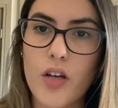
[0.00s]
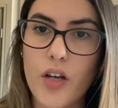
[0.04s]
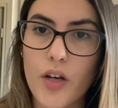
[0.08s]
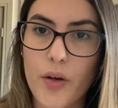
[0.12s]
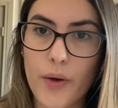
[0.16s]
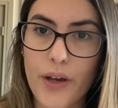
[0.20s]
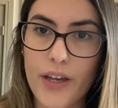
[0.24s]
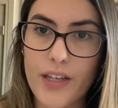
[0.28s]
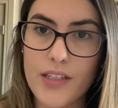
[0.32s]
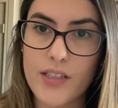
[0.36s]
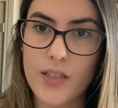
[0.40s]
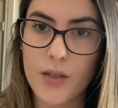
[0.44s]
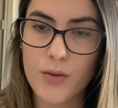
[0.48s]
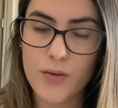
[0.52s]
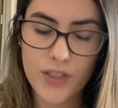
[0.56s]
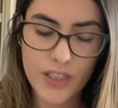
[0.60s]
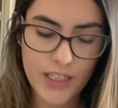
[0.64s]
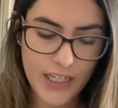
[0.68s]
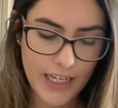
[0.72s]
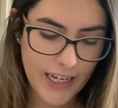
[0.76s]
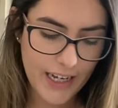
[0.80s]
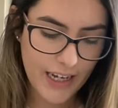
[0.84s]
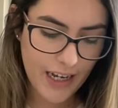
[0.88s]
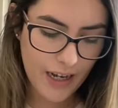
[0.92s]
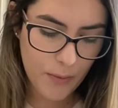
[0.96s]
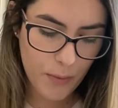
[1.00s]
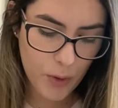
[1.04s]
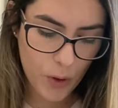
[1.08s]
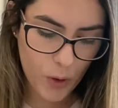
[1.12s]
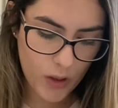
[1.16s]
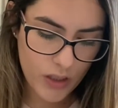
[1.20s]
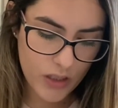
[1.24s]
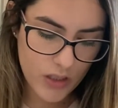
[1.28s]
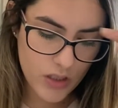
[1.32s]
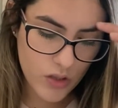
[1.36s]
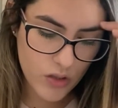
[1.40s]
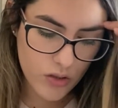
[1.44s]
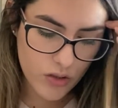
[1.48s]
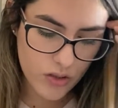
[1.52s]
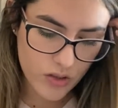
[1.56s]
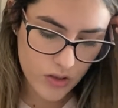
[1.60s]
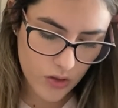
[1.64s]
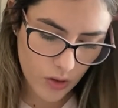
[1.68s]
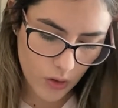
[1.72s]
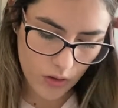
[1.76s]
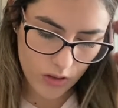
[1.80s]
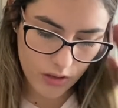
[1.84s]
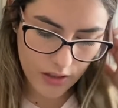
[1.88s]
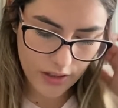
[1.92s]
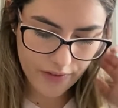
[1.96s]
Okay, so today I'm going to
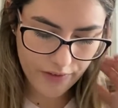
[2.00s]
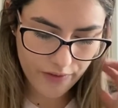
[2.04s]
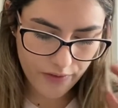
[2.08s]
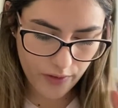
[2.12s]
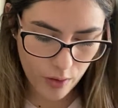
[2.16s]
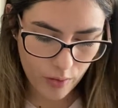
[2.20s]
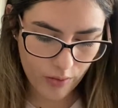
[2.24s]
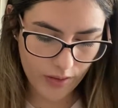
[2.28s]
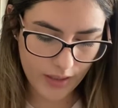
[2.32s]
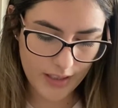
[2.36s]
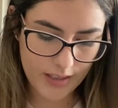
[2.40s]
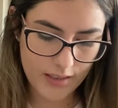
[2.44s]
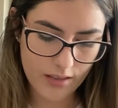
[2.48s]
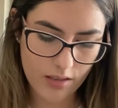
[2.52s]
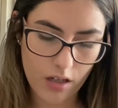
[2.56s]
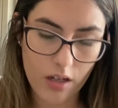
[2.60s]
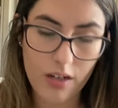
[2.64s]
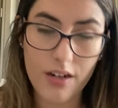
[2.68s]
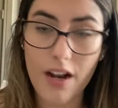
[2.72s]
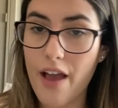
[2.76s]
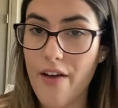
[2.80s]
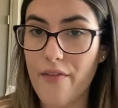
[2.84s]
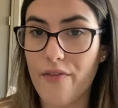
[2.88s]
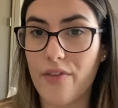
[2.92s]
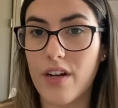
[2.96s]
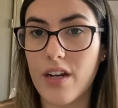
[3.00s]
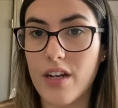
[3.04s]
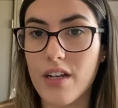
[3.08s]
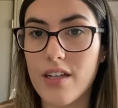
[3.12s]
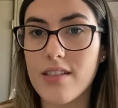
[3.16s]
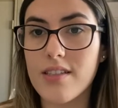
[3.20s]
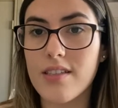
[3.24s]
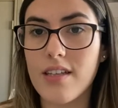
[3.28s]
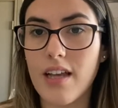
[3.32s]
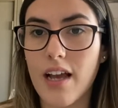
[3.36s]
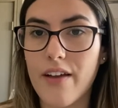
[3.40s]
solely focus on evidence.